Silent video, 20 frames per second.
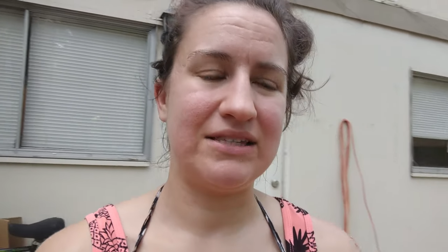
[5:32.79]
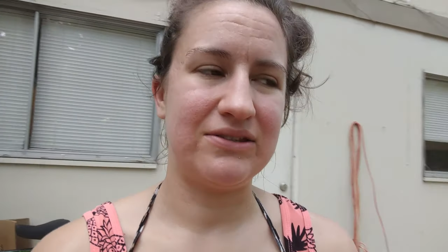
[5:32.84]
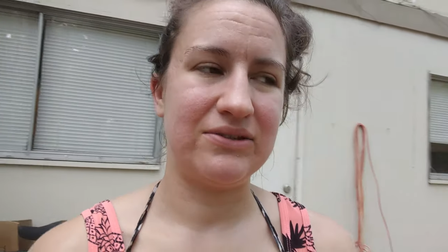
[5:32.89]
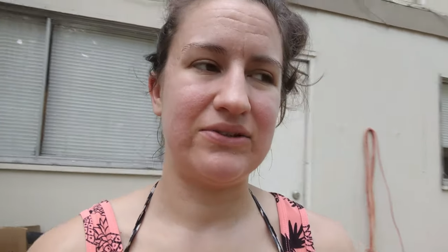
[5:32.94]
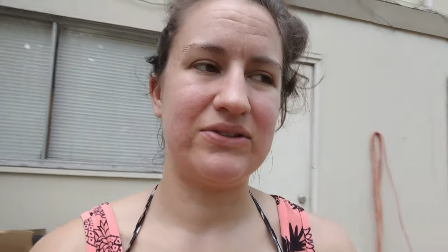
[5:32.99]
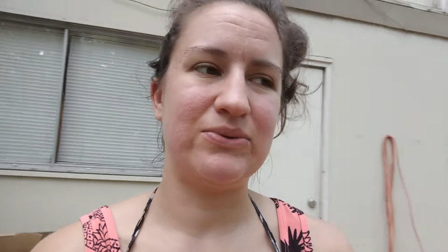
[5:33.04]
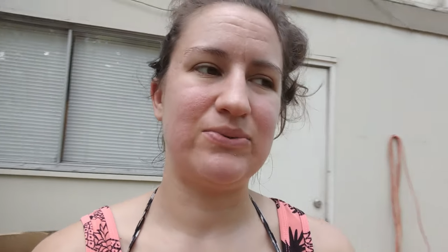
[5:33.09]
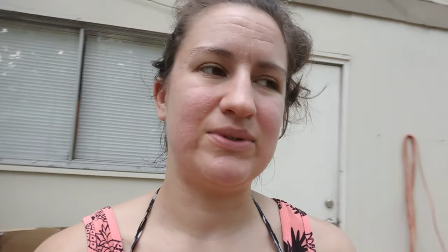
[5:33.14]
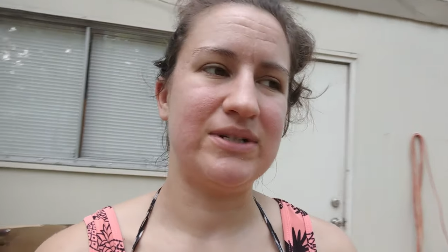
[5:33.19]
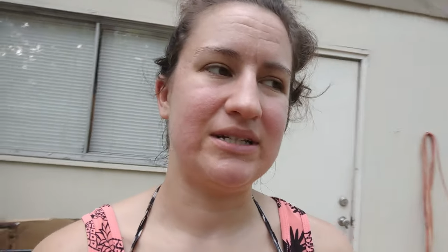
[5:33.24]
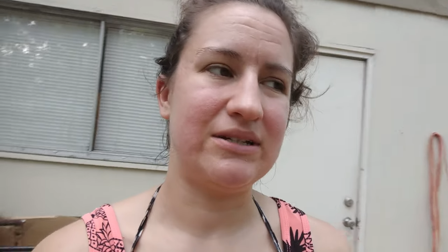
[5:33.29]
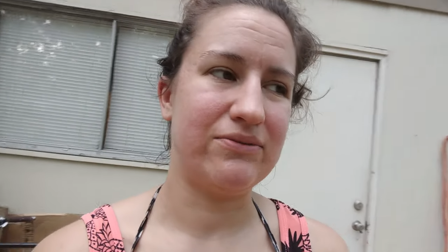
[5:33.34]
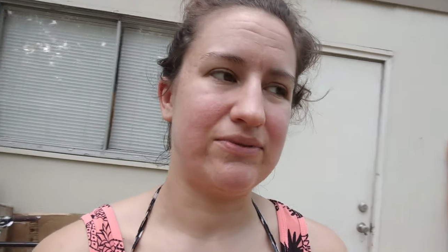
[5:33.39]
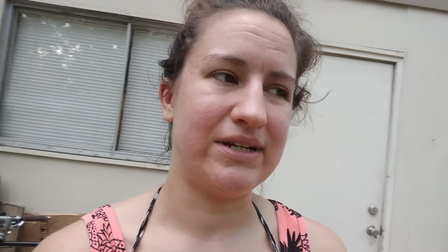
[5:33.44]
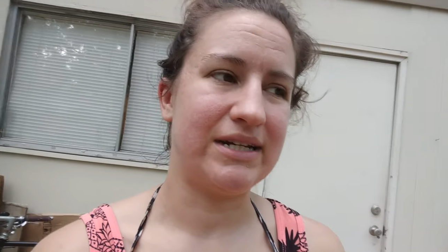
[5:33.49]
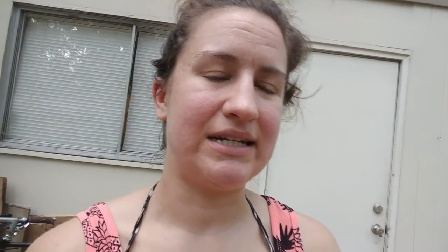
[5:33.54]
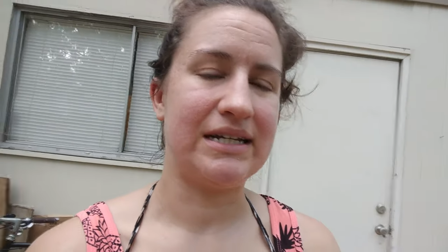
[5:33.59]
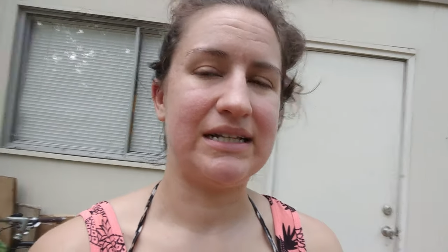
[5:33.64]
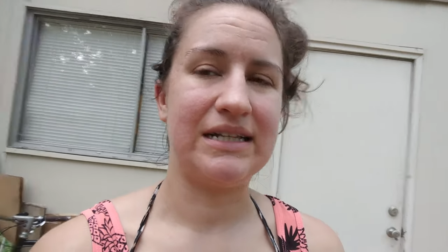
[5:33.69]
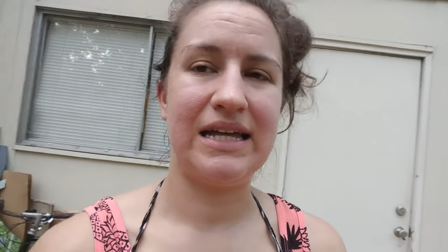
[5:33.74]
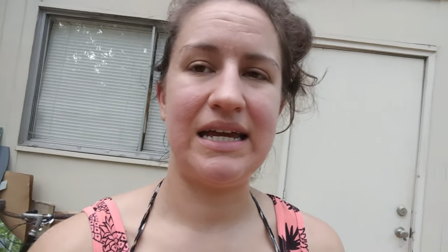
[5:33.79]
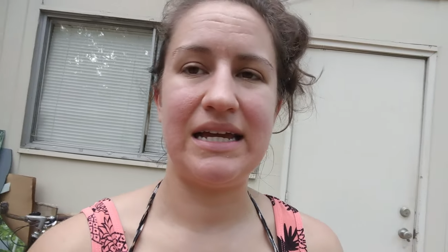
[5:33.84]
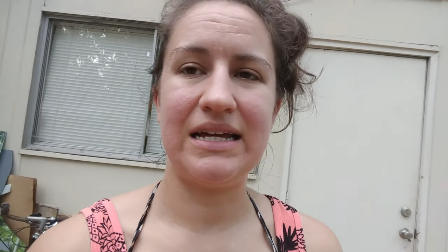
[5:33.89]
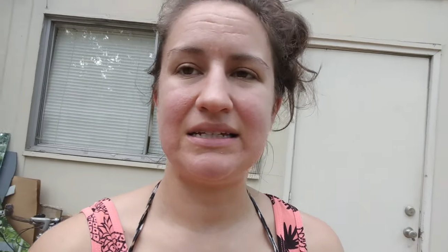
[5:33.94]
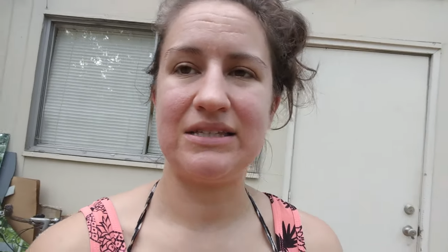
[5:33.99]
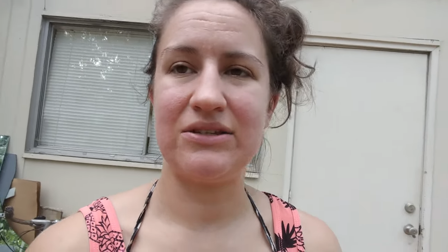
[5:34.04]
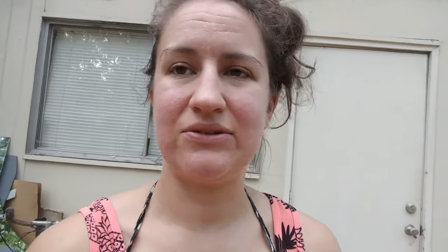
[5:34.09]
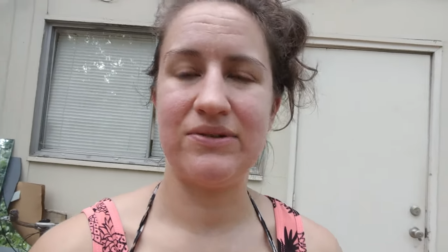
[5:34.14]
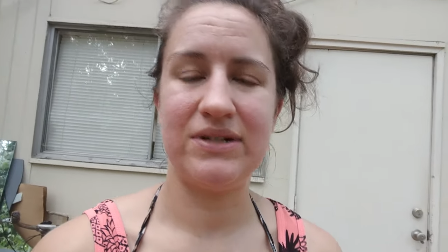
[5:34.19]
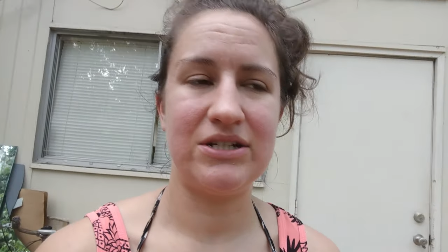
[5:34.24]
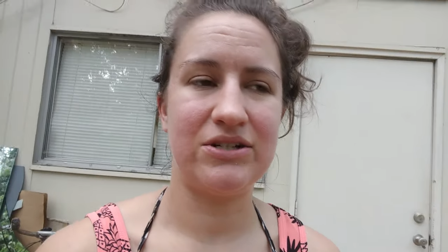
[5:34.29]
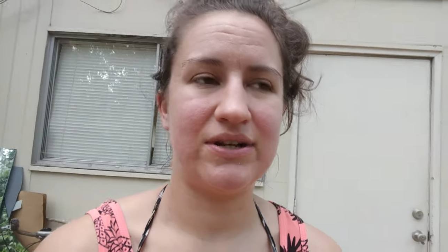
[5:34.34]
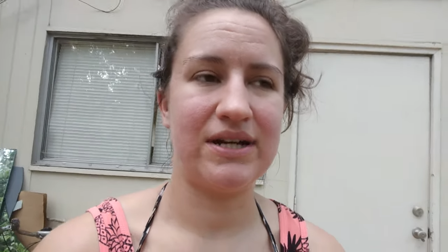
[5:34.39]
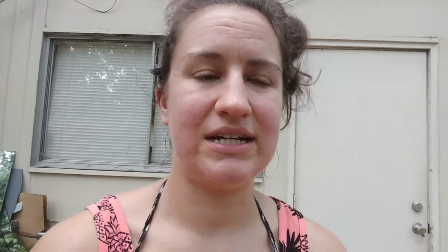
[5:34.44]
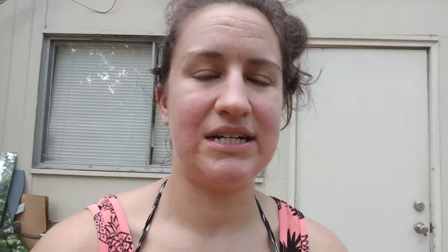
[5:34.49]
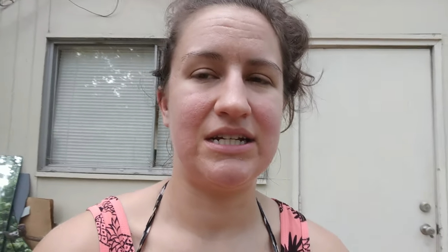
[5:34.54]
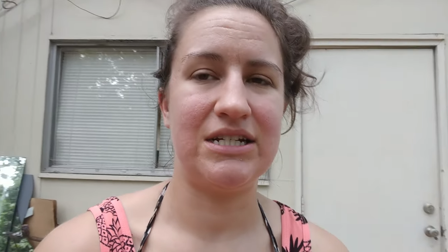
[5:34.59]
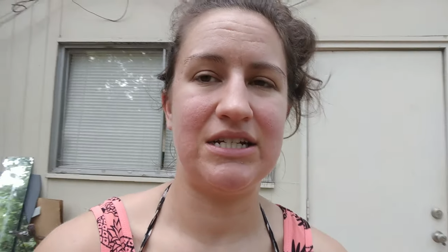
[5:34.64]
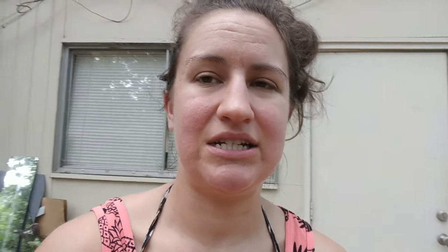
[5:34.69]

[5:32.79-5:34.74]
so it's really running late, so we tried to